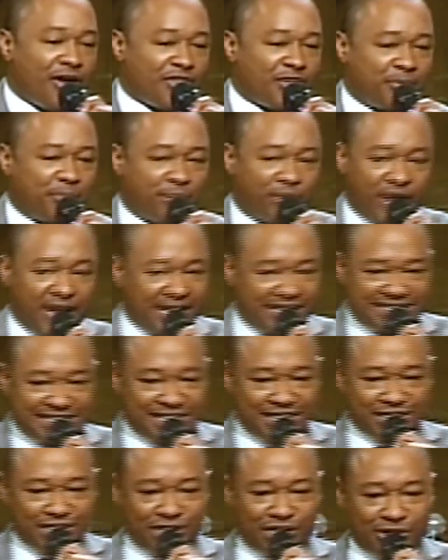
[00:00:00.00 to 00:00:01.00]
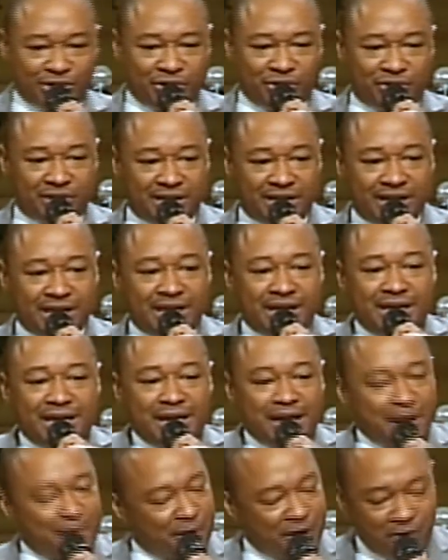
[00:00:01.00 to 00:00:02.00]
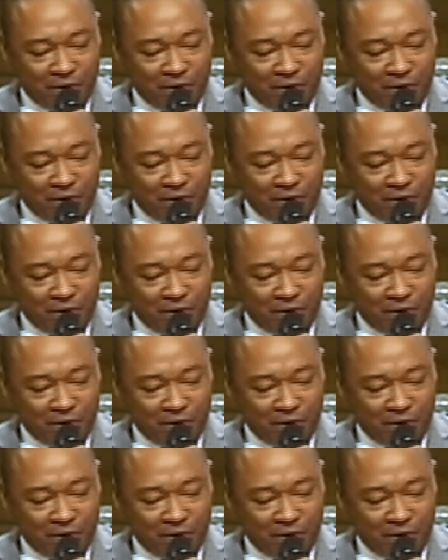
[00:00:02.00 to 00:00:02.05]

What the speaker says: the praise and the glory. Am I